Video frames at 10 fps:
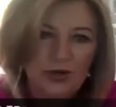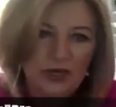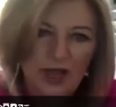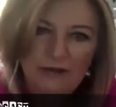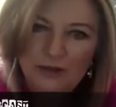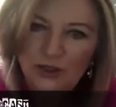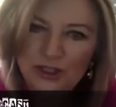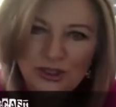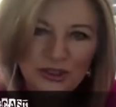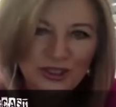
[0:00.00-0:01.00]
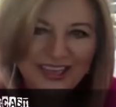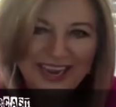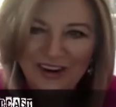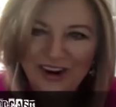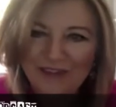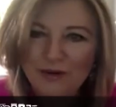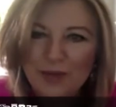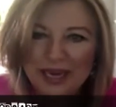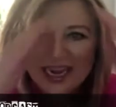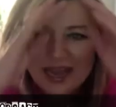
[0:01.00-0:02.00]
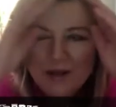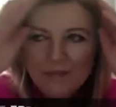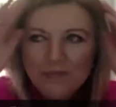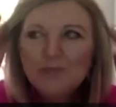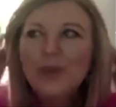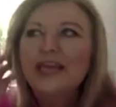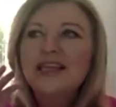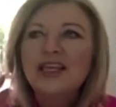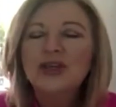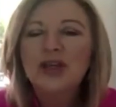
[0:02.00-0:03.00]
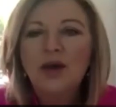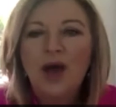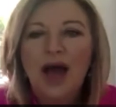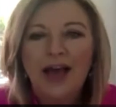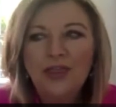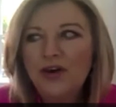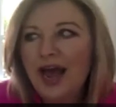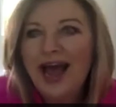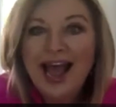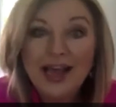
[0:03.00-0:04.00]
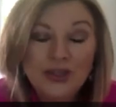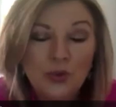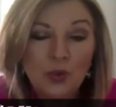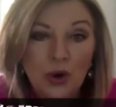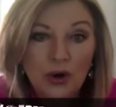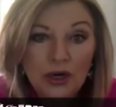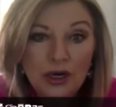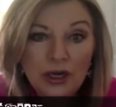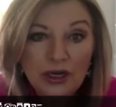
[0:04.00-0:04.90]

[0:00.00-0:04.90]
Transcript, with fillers: loved her and took good care of her but but you know i thought i had to work